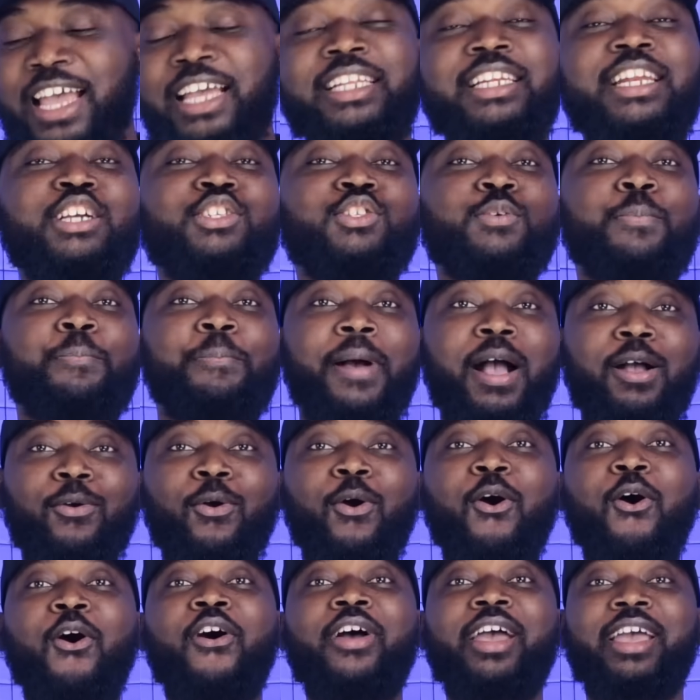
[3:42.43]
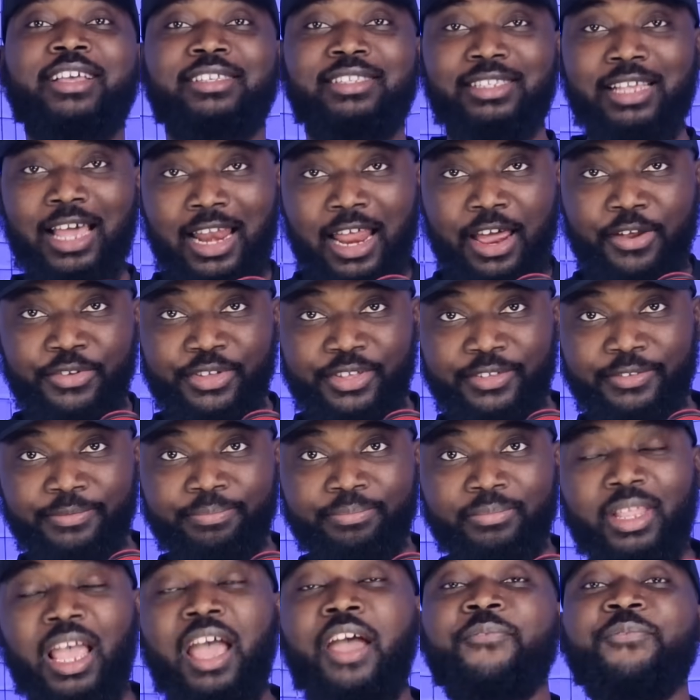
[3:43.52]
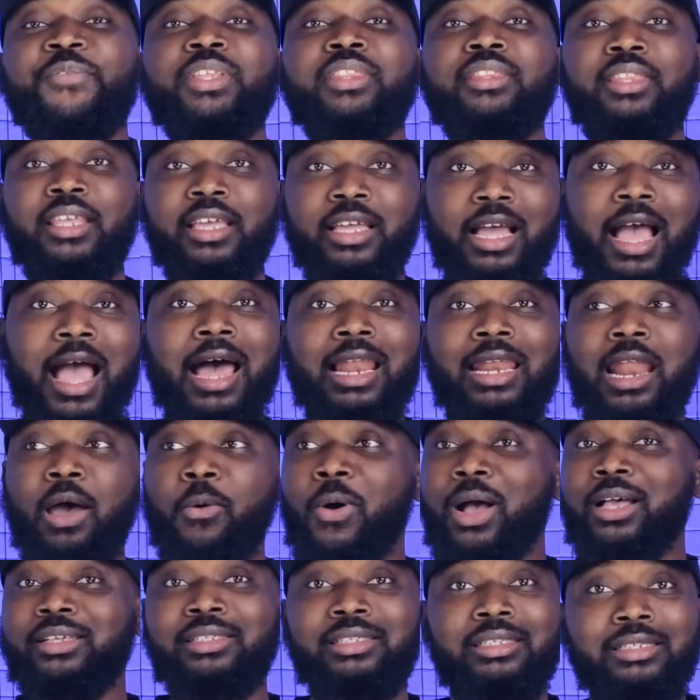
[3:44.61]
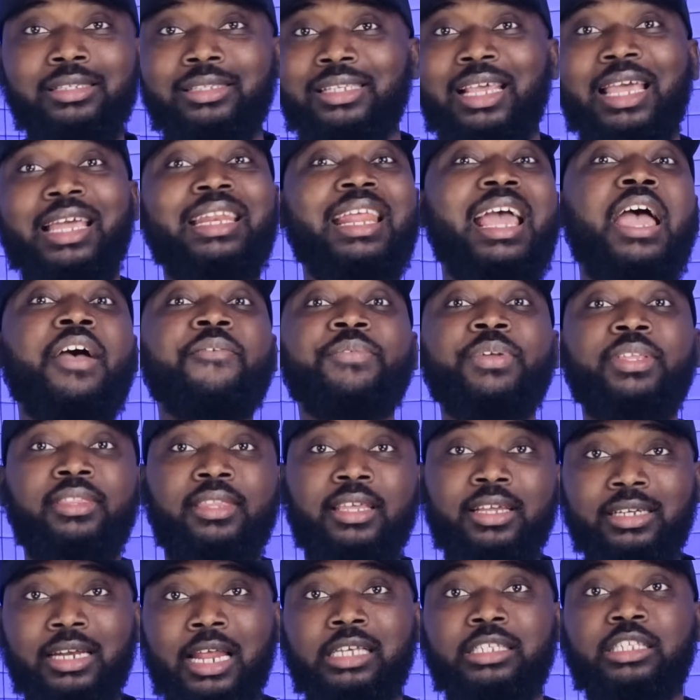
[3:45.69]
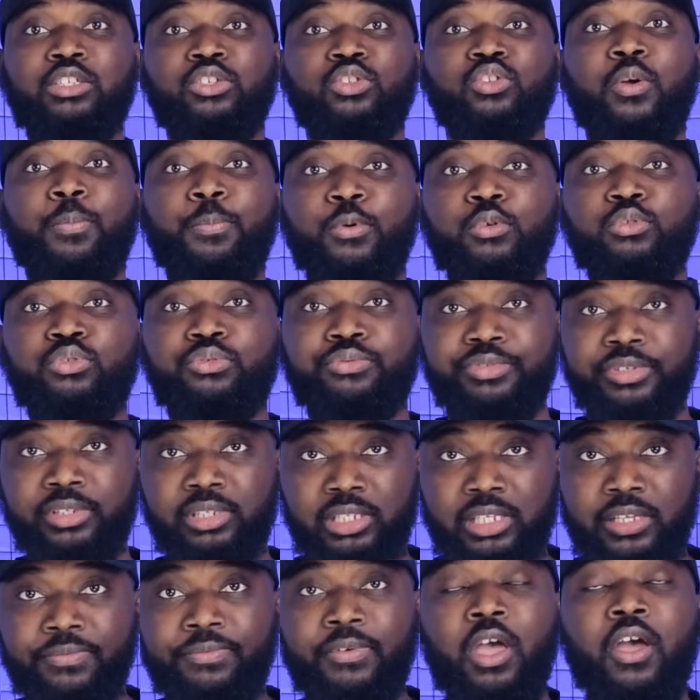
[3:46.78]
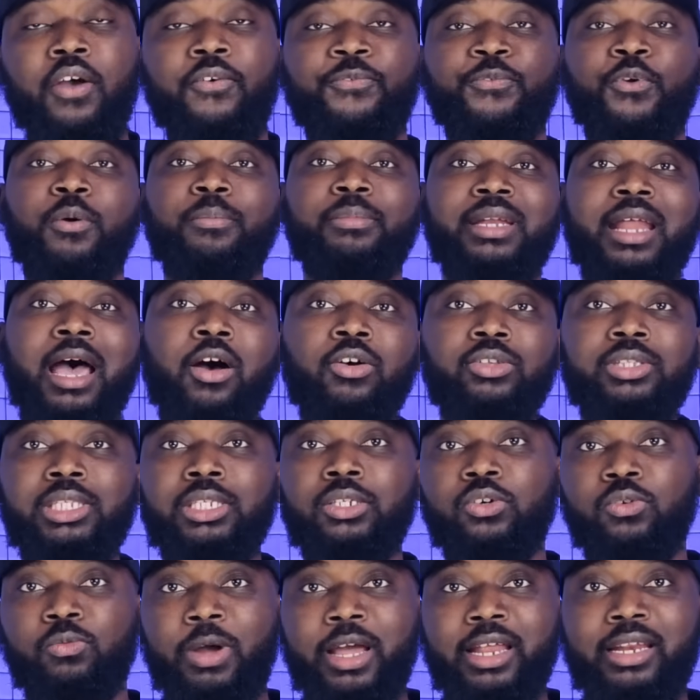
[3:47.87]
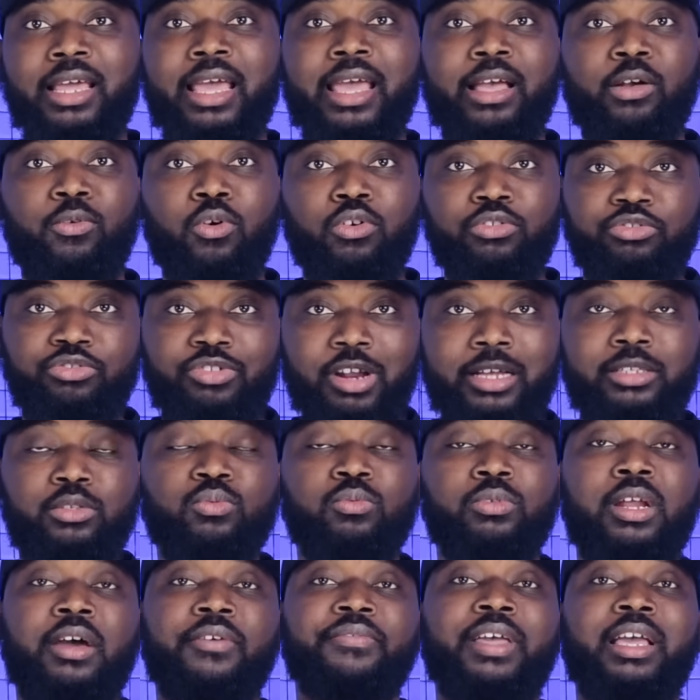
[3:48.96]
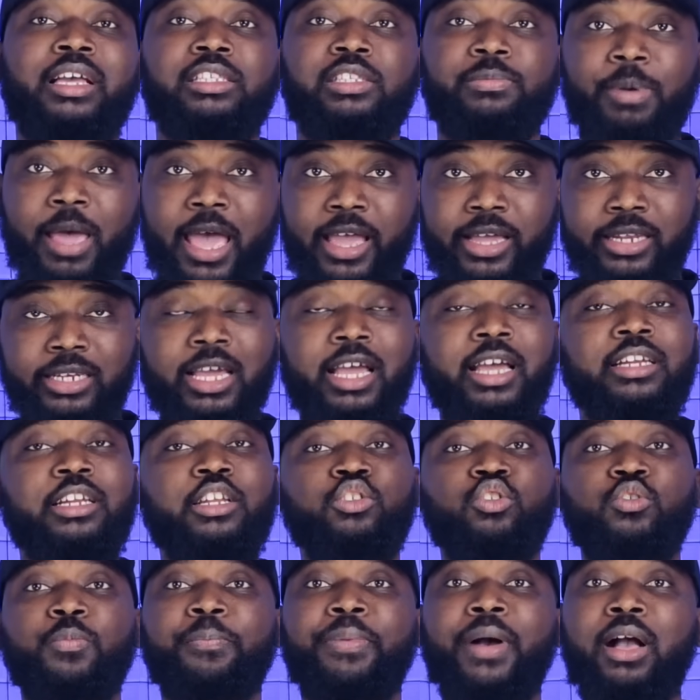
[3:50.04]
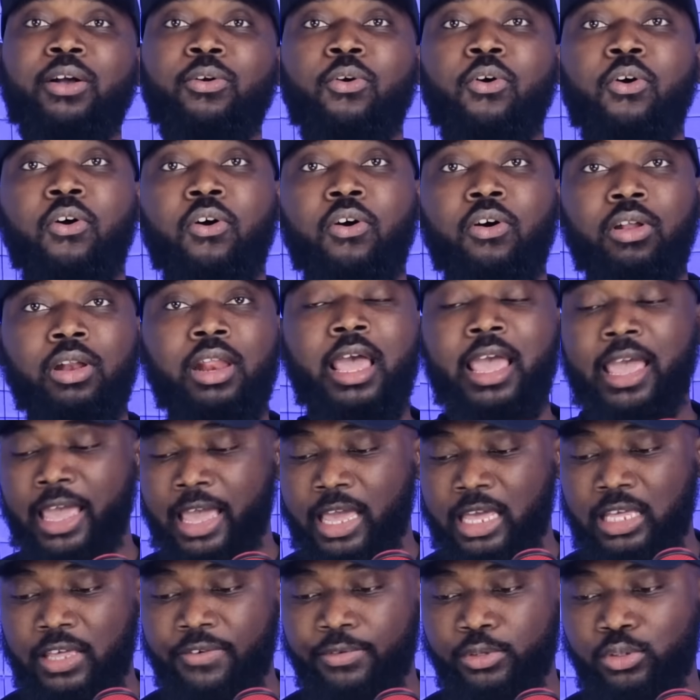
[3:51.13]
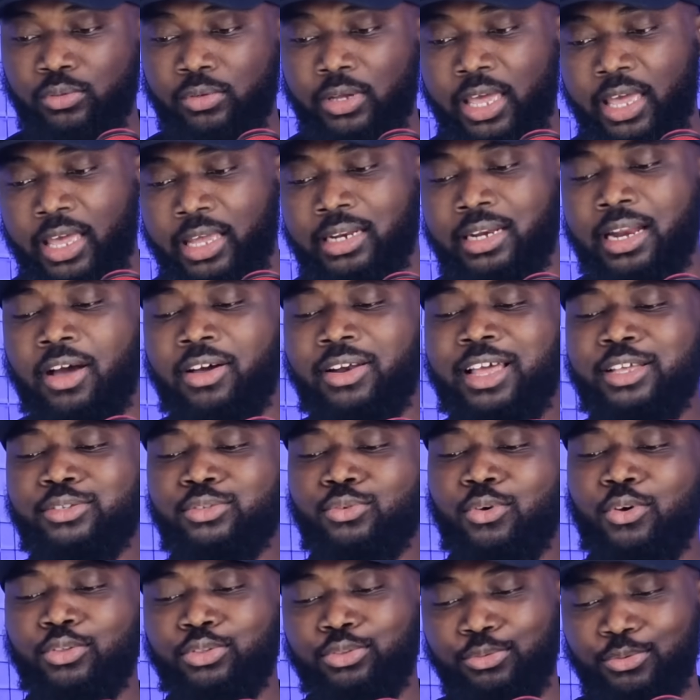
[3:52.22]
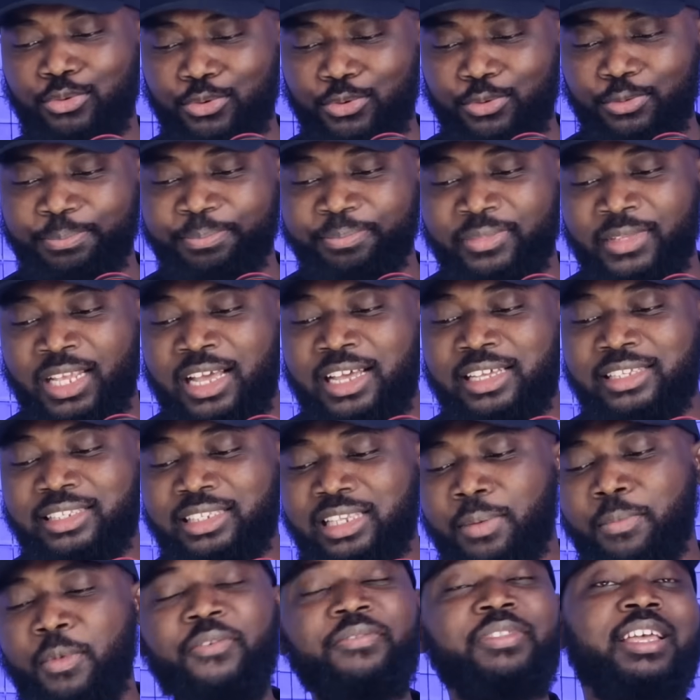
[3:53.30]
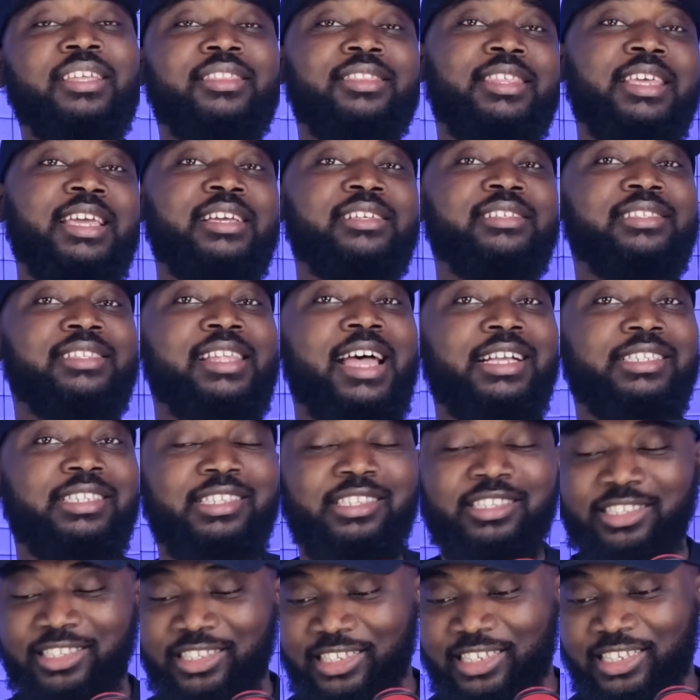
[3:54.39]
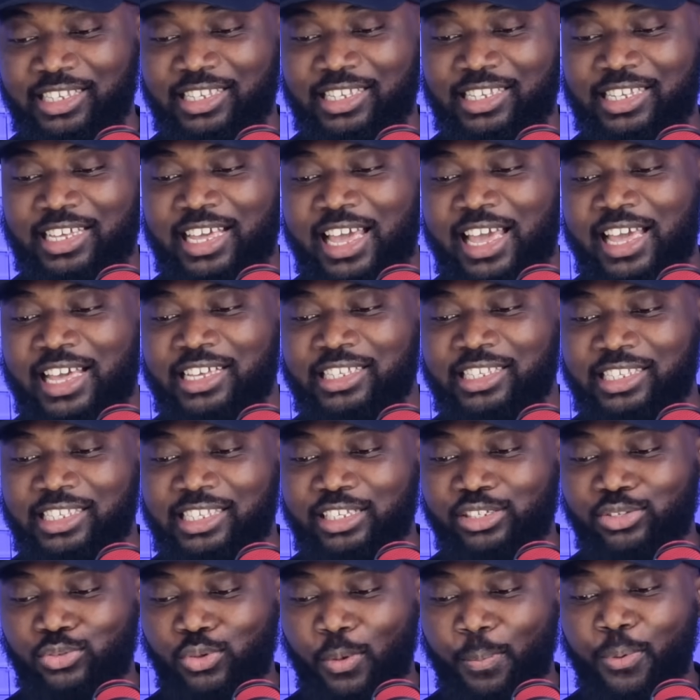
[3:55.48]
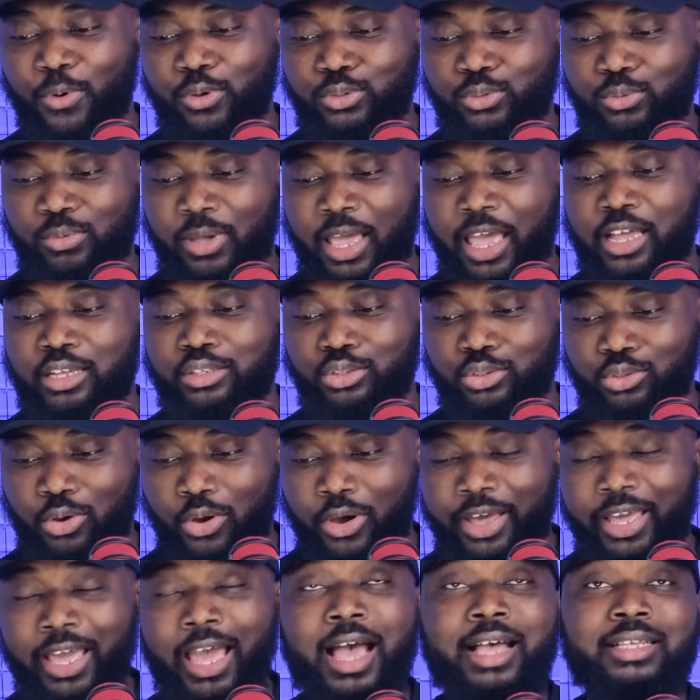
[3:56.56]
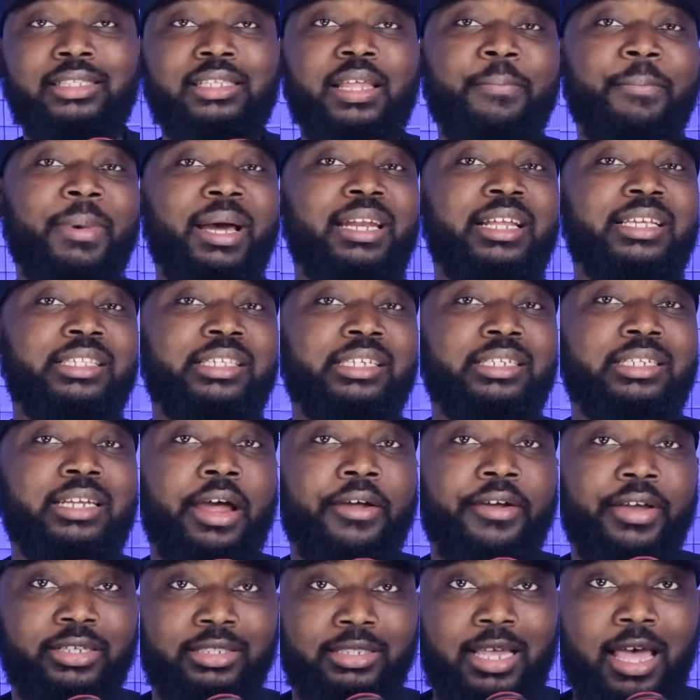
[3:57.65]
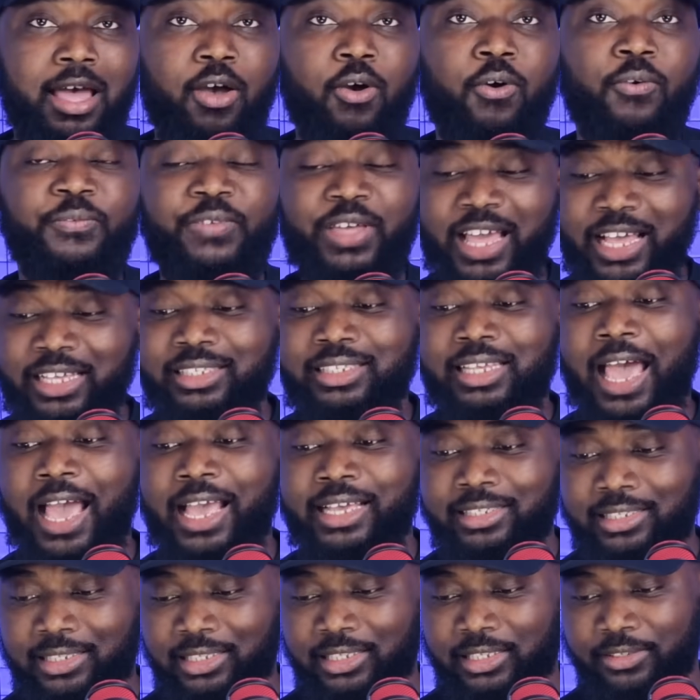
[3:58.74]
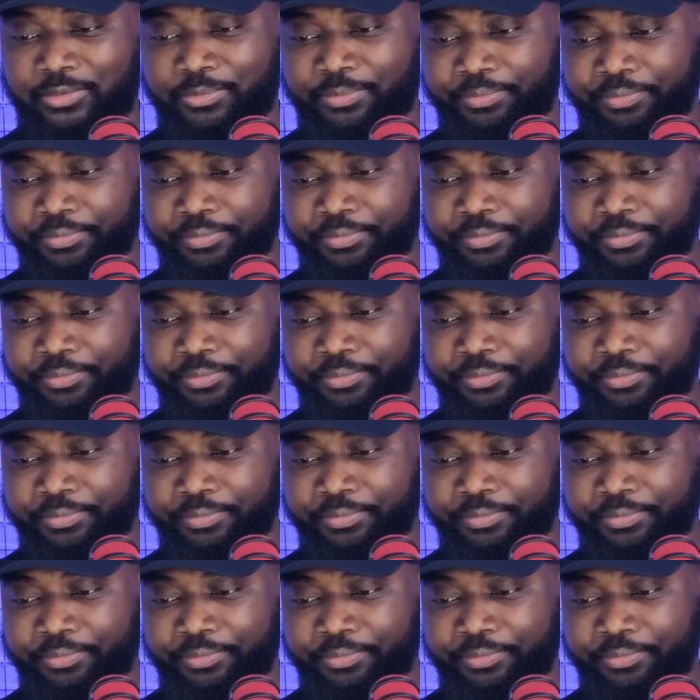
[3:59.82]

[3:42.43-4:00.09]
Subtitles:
they should pack all her salary, everything, allowances and everything that she's supposed to receive from now till when her contract would have expired. They should pack all and give it to her. Now let's go through some of the things that she is supposed to enjoy as the managing director of SIC.